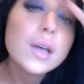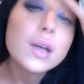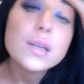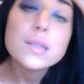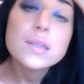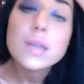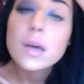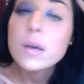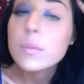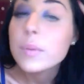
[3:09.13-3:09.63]

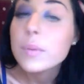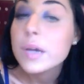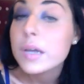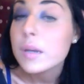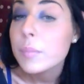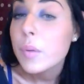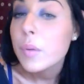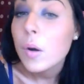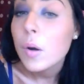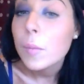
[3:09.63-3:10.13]
So we're
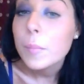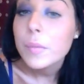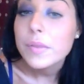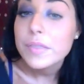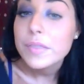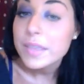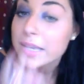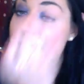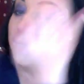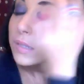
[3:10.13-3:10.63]
going to pop
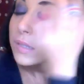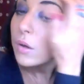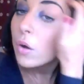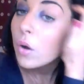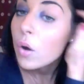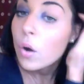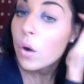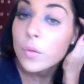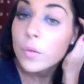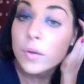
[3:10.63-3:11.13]
this
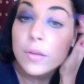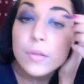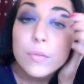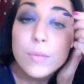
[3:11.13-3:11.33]
on